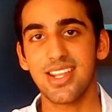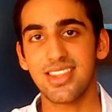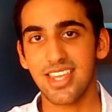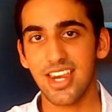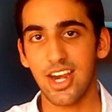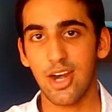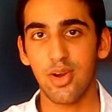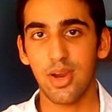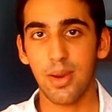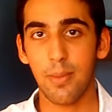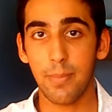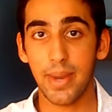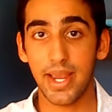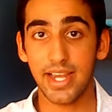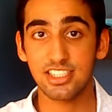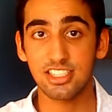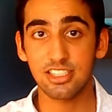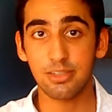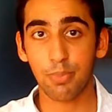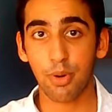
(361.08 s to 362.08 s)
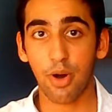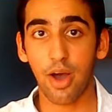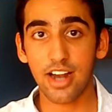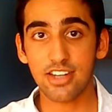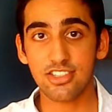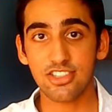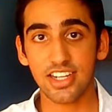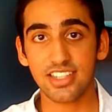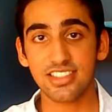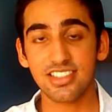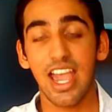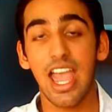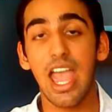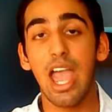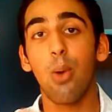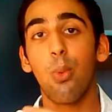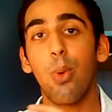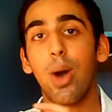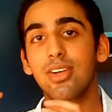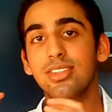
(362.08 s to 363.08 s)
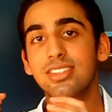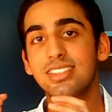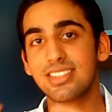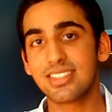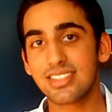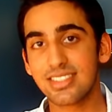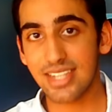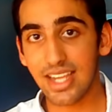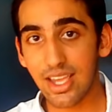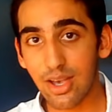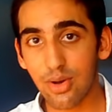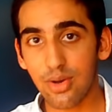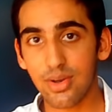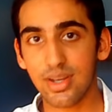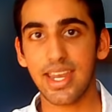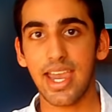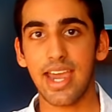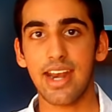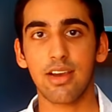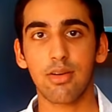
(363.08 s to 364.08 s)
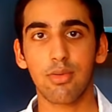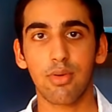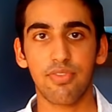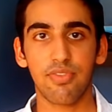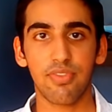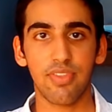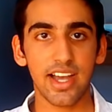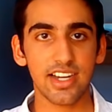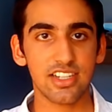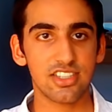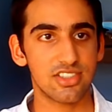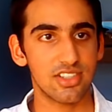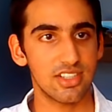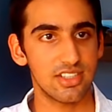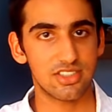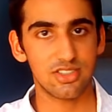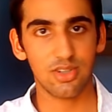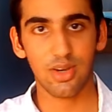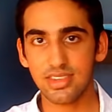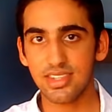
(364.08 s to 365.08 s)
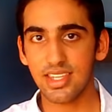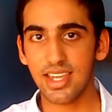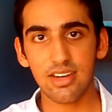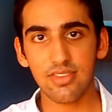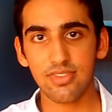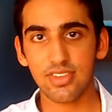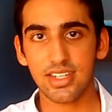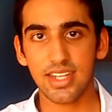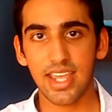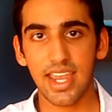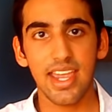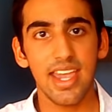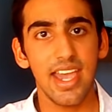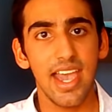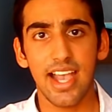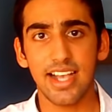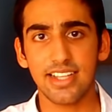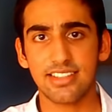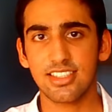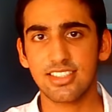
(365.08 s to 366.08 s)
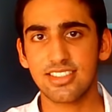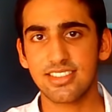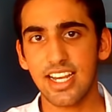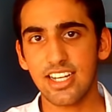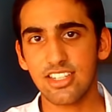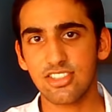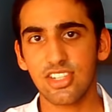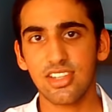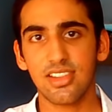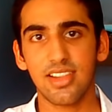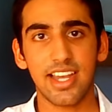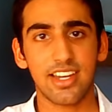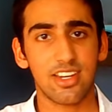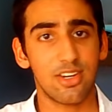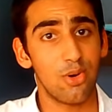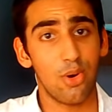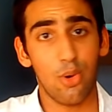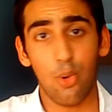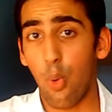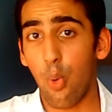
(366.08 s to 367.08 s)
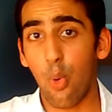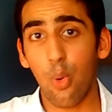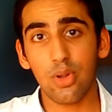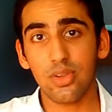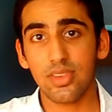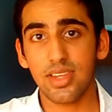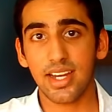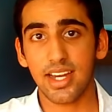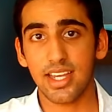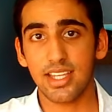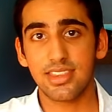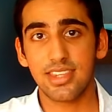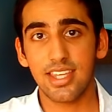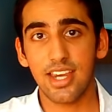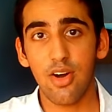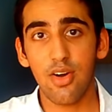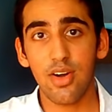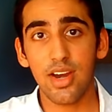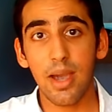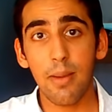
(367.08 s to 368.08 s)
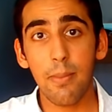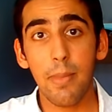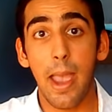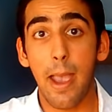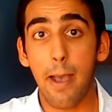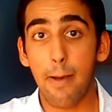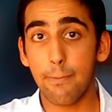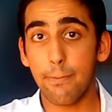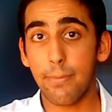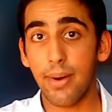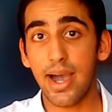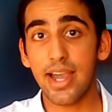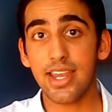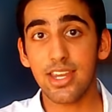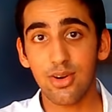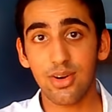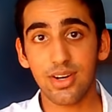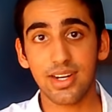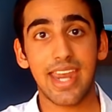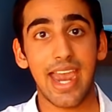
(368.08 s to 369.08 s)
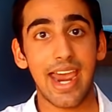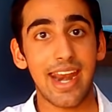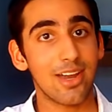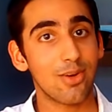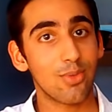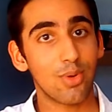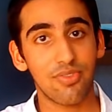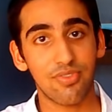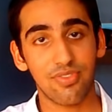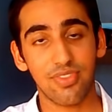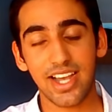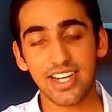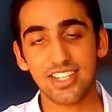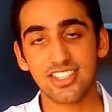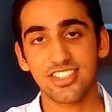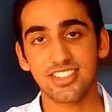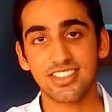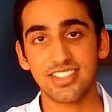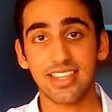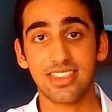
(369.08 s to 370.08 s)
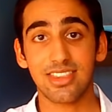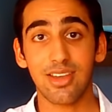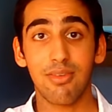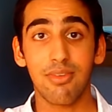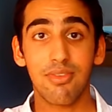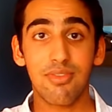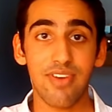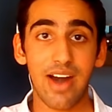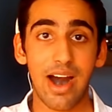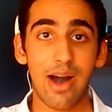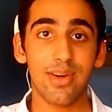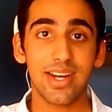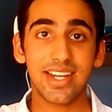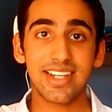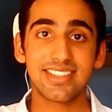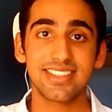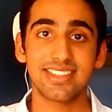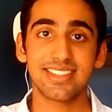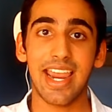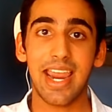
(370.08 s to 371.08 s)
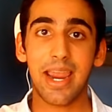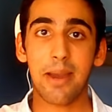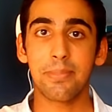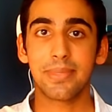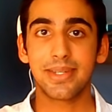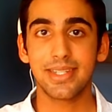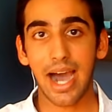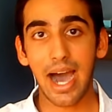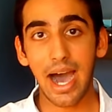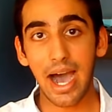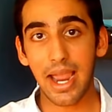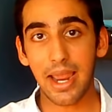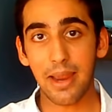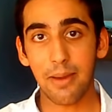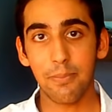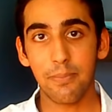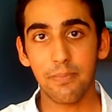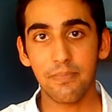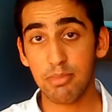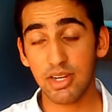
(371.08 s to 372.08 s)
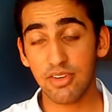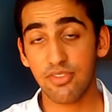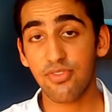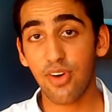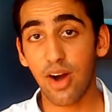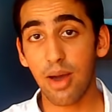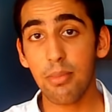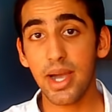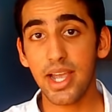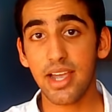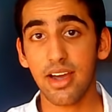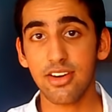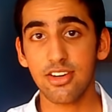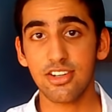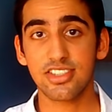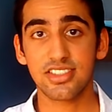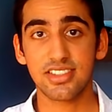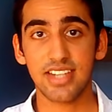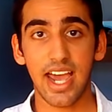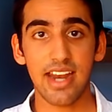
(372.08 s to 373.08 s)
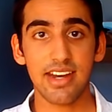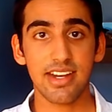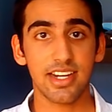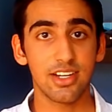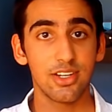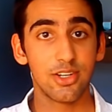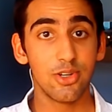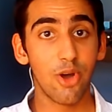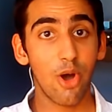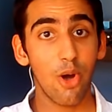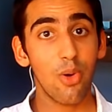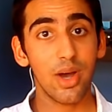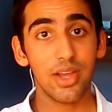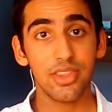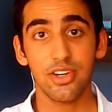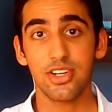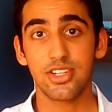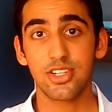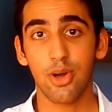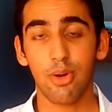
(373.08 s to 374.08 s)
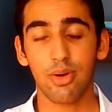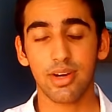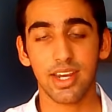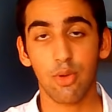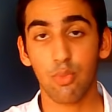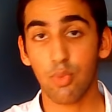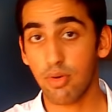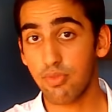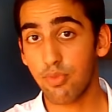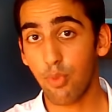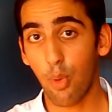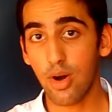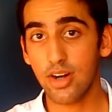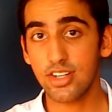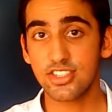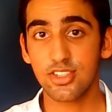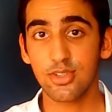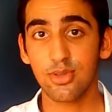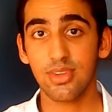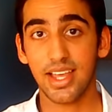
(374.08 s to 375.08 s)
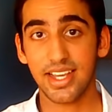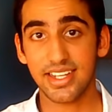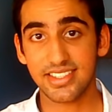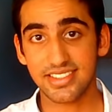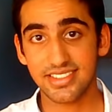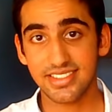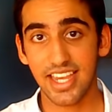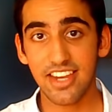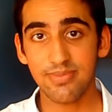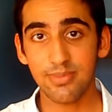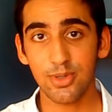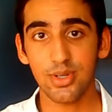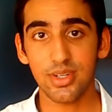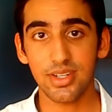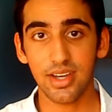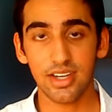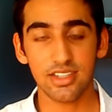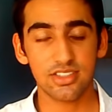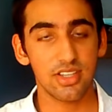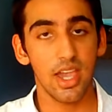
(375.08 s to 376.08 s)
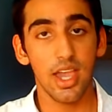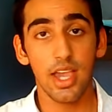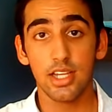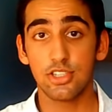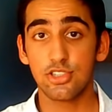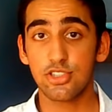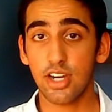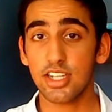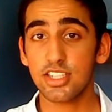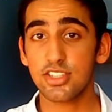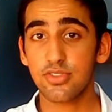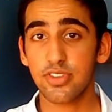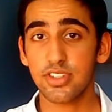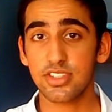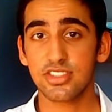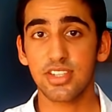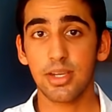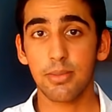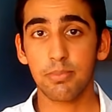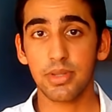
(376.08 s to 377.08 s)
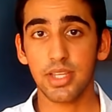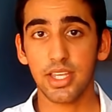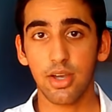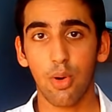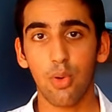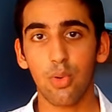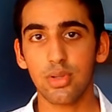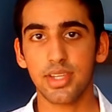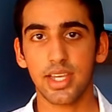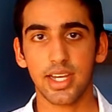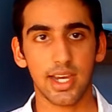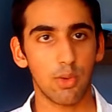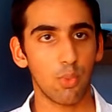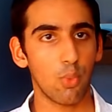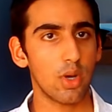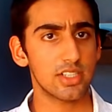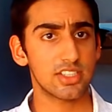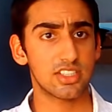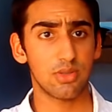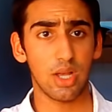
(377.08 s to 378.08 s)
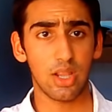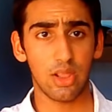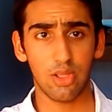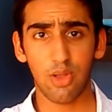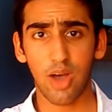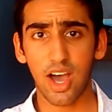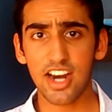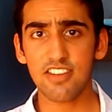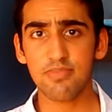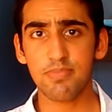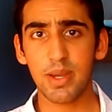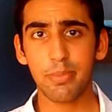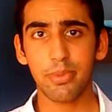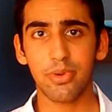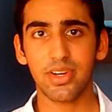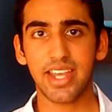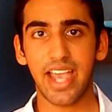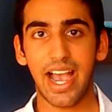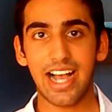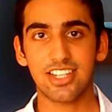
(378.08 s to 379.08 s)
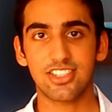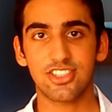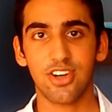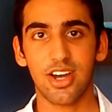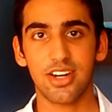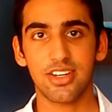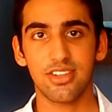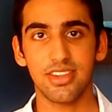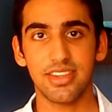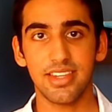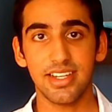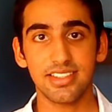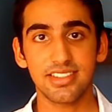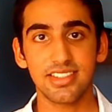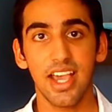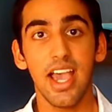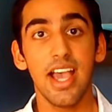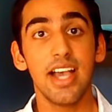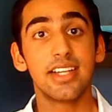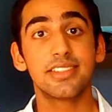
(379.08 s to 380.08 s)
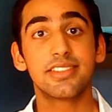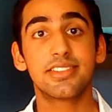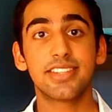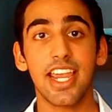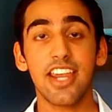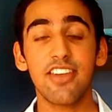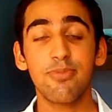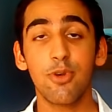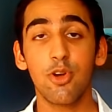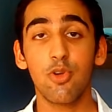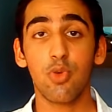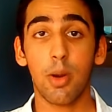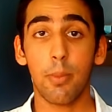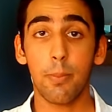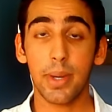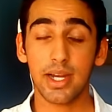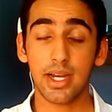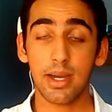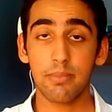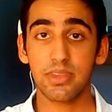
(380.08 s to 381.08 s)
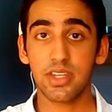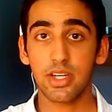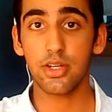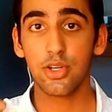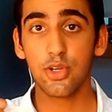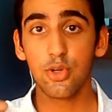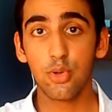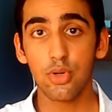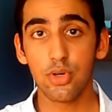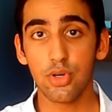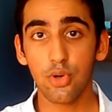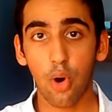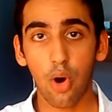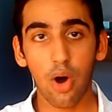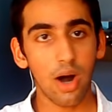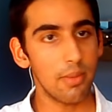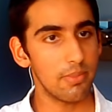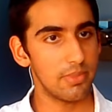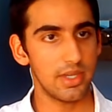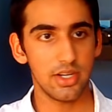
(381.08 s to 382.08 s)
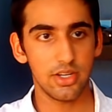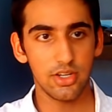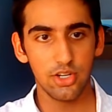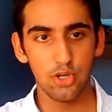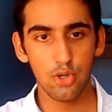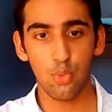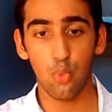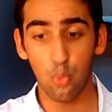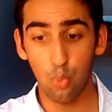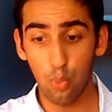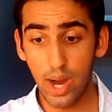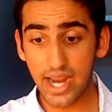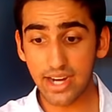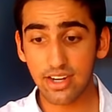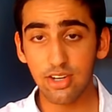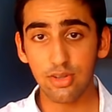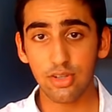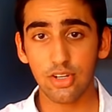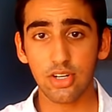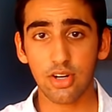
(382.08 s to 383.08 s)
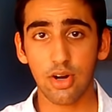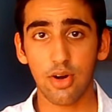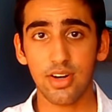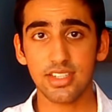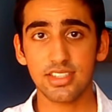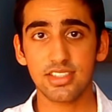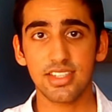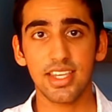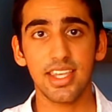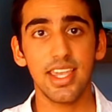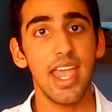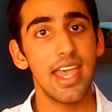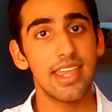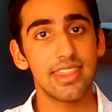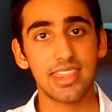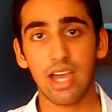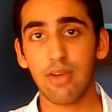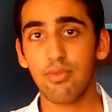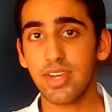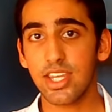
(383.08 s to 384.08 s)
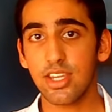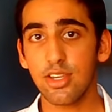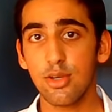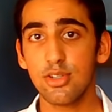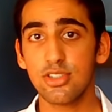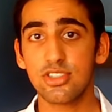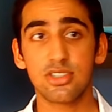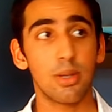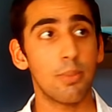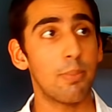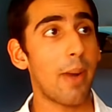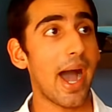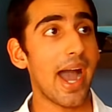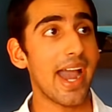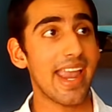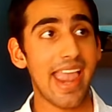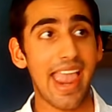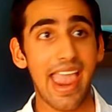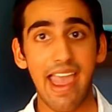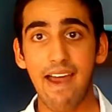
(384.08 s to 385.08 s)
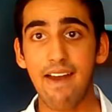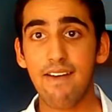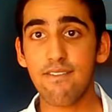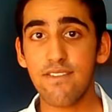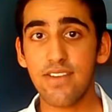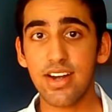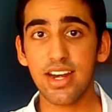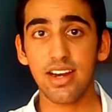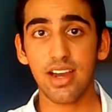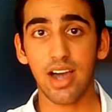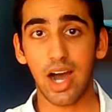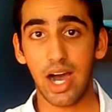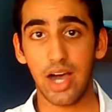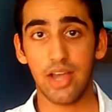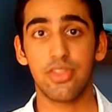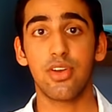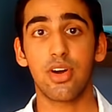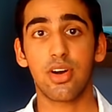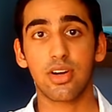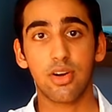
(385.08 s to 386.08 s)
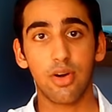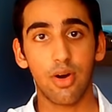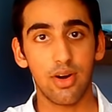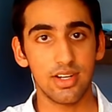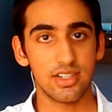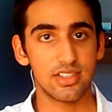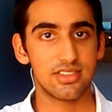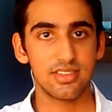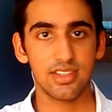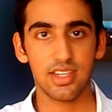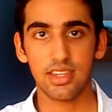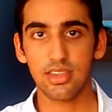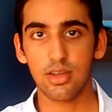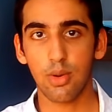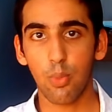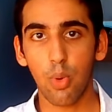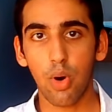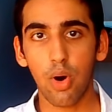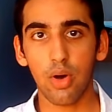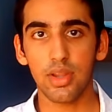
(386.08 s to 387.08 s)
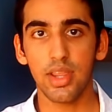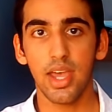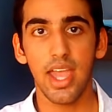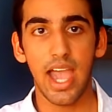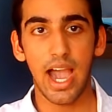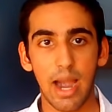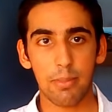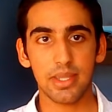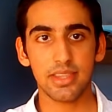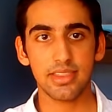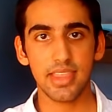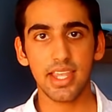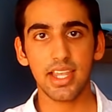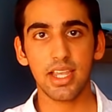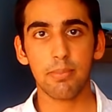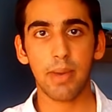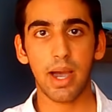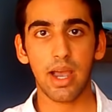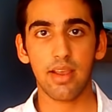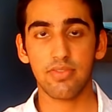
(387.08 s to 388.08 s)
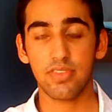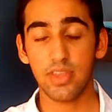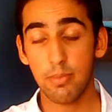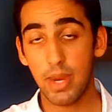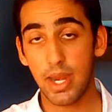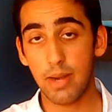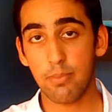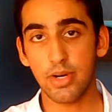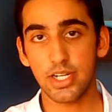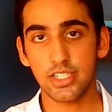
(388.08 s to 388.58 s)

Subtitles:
Ethereum based projects while still getting reflections. So at the end of the day, it's essentially like you're holding Ethereum, but you're getting reflections at the very same time. I mean, from my understanding, no other token rewards you like Safemoon does just for simply holding. And once a lot of people catch on to this, Safemoon will become the new norm, the new regular currency that we use to buy every other currency in the world. I mean, think about if they made